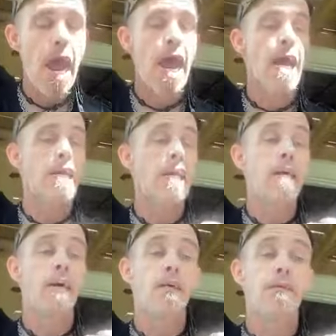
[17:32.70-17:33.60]
And
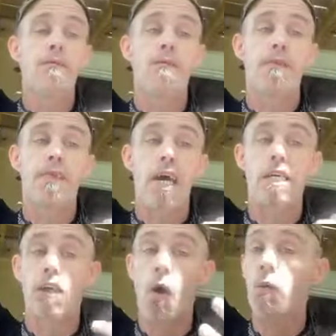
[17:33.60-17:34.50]
if
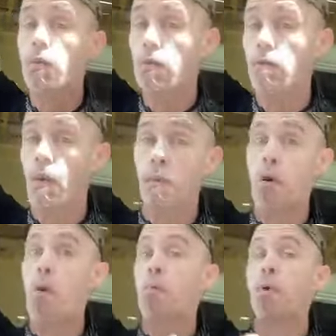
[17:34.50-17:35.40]
they don't
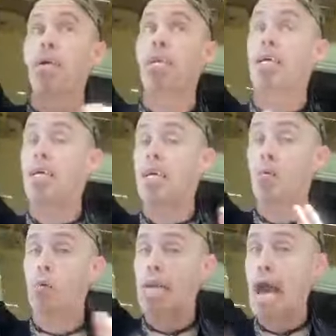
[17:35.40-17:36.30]

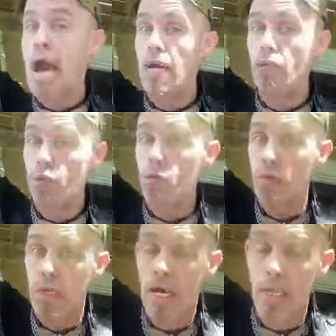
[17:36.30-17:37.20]
appropriately react to
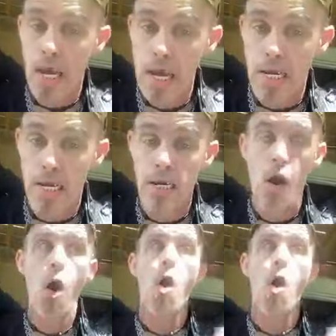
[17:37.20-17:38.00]
said lady,